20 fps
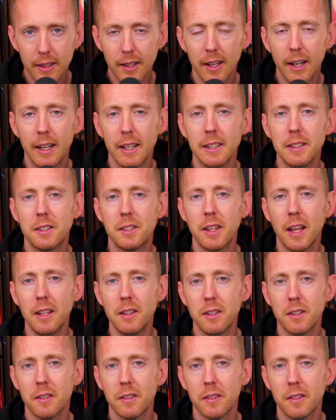And
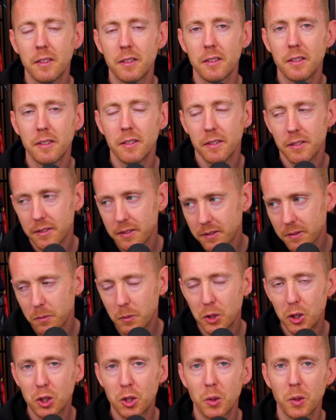instead,
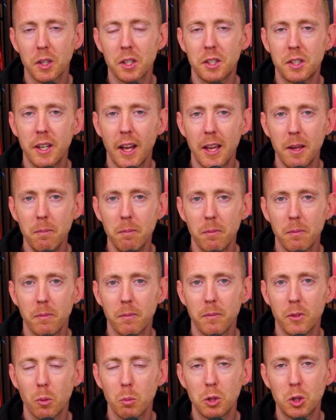we just got the same
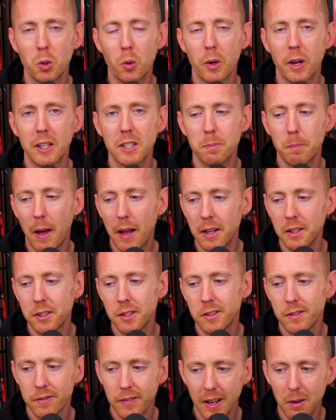that we saw against
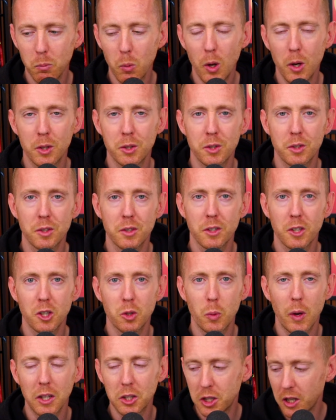Palace and worse
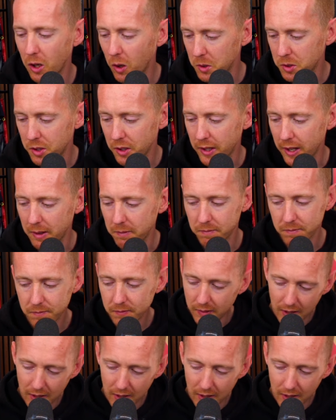because we actually lost the game.